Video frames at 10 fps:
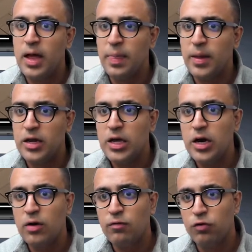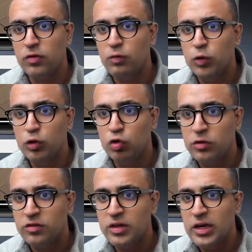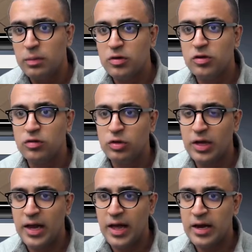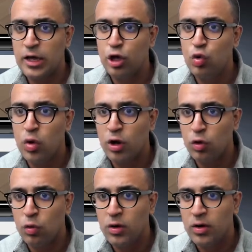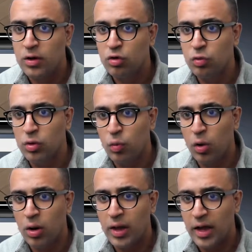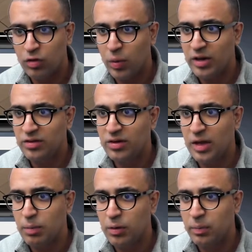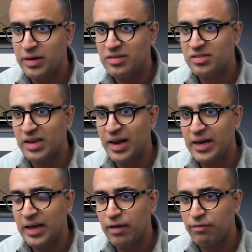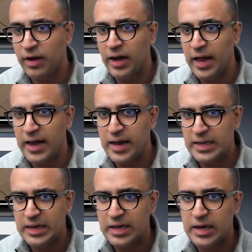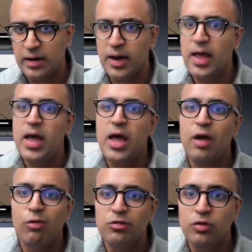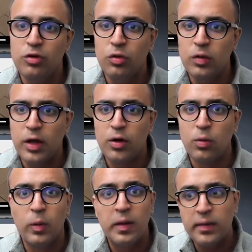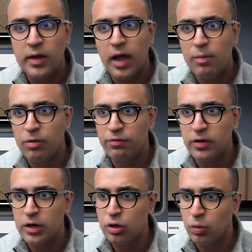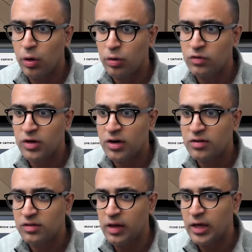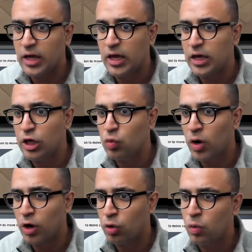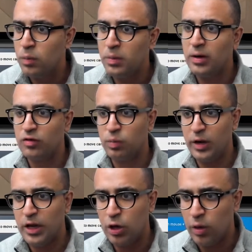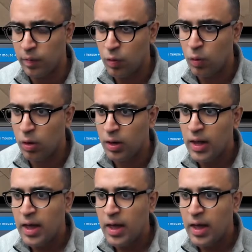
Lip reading: and then here for the virtual scene images, you can add a QR code to the wall as well as a table by just selecting a file and adding it here. And once you do that, within the camera feed, you're going to start seeing a QR code being displayed on the wall,